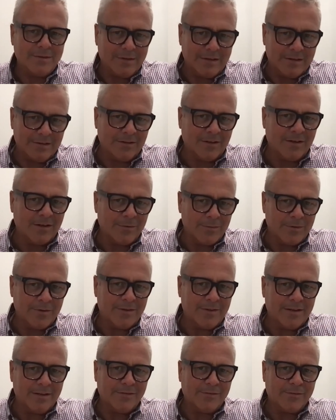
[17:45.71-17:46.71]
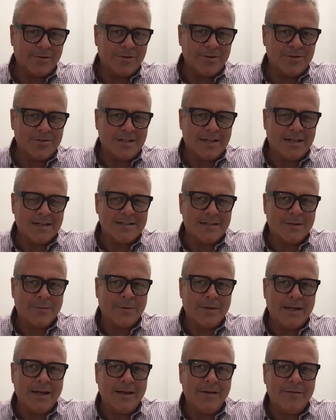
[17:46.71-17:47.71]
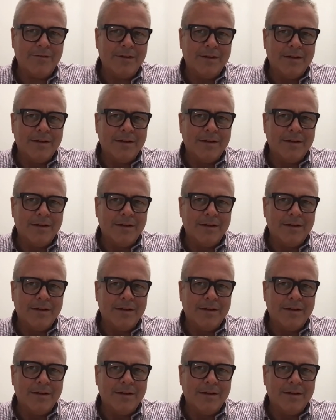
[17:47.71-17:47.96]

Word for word: along with uh, Orange Zest, and we have